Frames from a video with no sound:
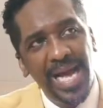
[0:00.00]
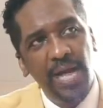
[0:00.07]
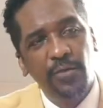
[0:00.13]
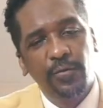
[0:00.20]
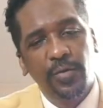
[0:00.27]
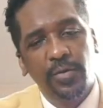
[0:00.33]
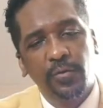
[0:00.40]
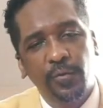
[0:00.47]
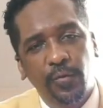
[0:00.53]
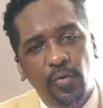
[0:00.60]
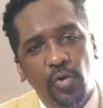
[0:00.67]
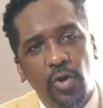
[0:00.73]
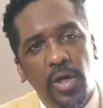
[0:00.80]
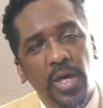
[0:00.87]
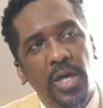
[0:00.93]
and impactful
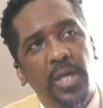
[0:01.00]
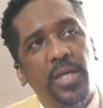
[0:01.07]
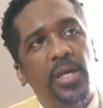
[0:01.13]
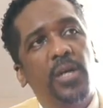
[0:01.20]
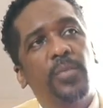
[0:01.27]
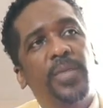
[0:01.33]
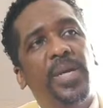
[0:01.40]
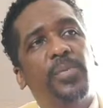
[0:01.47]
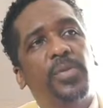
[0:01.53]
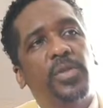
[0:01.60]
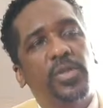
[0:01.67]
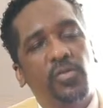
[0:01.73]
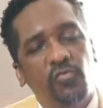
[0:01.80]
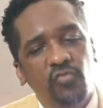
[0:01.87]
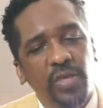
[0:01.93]
for young
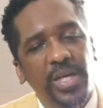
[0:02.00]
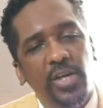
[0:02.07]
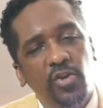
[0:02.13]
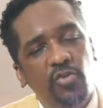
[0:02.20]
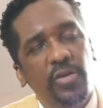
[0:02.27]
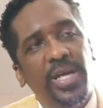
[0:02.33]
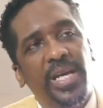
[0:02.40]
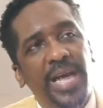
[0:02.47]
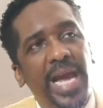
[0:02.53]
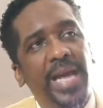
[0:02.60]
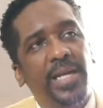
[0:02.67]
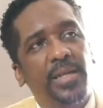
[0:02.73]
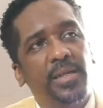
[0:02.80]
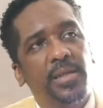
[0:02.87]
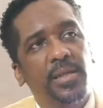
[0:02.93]
people to
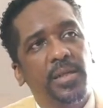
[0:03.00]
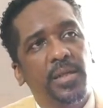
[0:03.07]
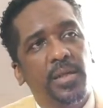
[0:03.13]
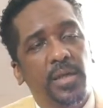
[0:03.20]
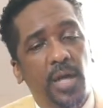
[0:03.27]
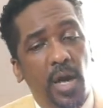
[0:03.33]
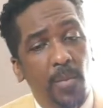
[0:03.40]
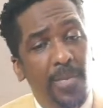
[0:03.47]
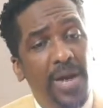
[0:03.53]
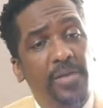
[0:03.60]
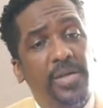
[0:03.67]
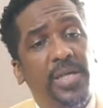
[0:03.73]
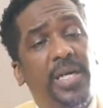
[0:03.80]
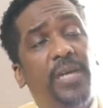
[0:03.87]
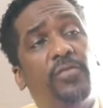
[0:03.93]
recreate
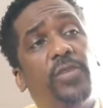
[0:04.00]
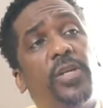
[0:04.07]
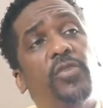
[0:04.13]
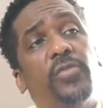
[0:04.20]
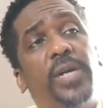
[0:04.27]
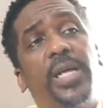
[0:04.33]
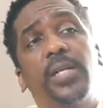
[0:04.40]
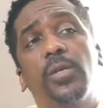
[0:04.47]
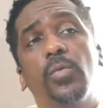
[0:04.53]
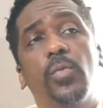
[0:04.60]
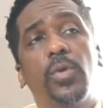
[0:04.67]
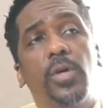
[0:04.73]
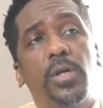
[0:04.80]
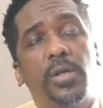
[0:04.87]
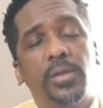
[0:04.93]
America and
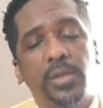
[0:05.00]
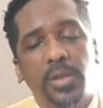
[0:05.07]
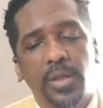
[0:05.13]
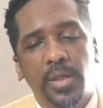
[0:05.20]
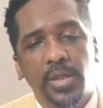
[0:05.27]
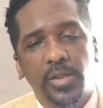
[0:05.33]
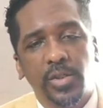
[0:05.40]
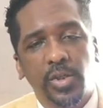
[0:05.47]
recreate the world.